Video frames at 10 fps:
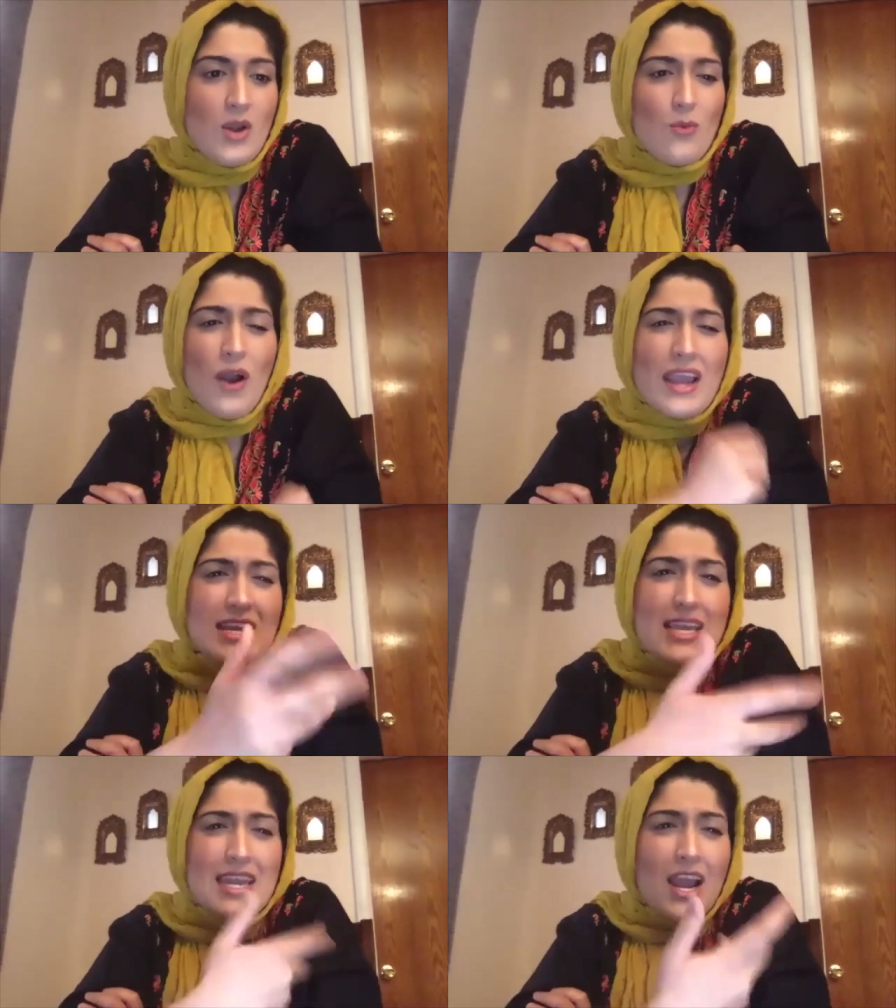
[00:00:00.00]

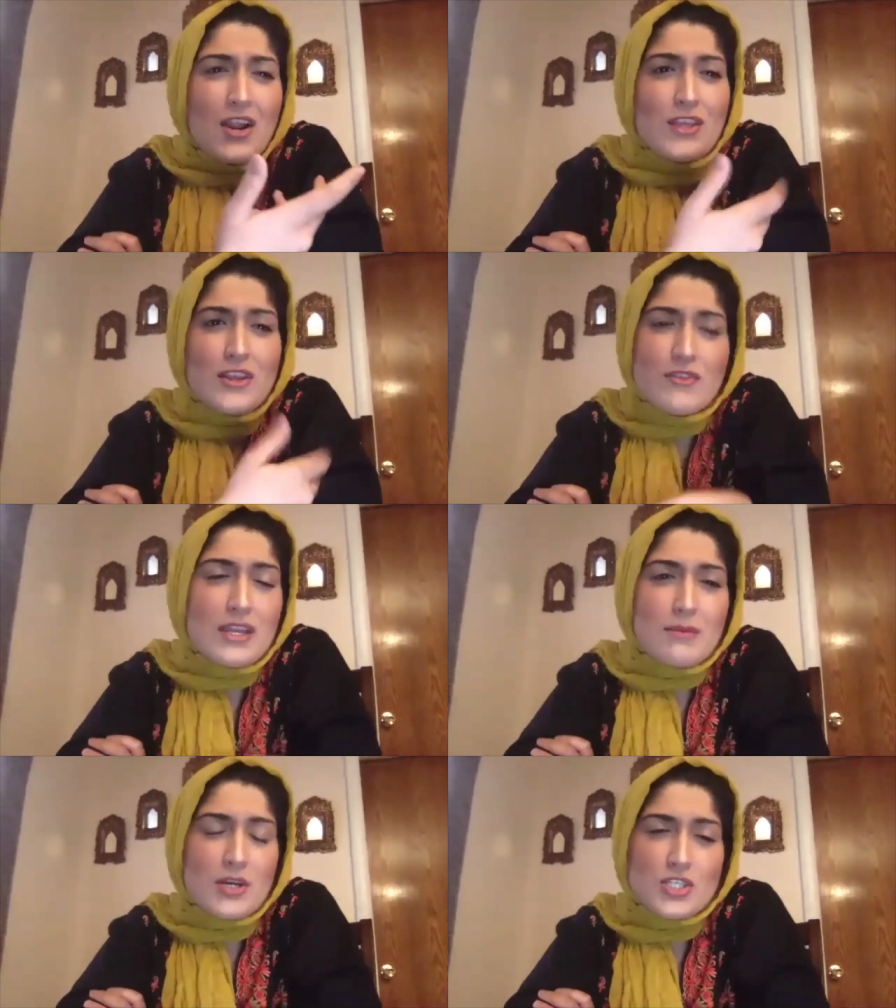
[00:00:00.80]
Why are they
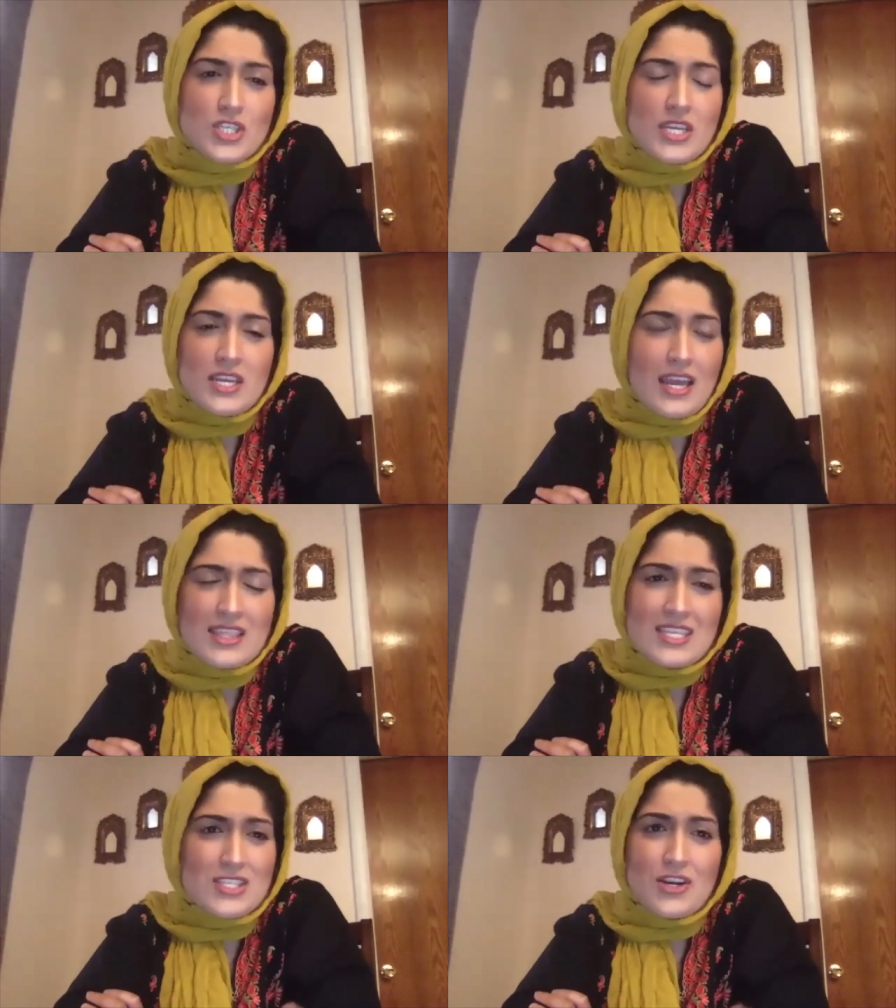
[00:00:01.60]
reemerging at
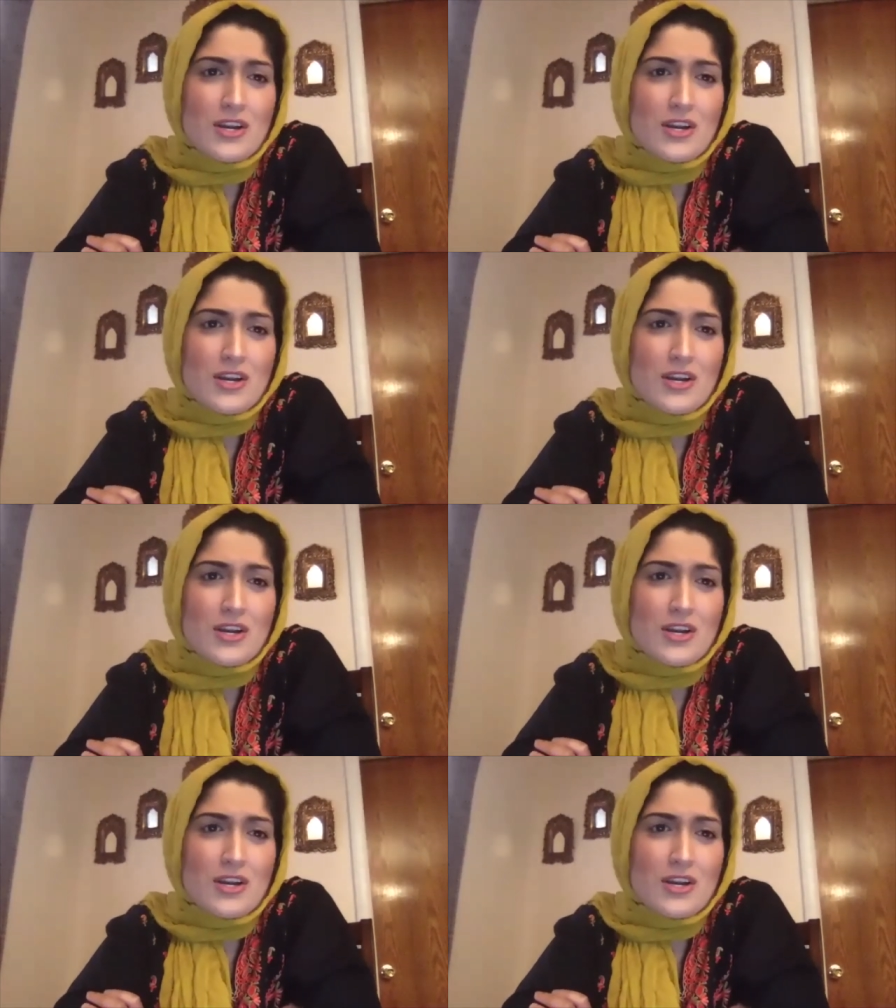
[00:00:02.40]
this current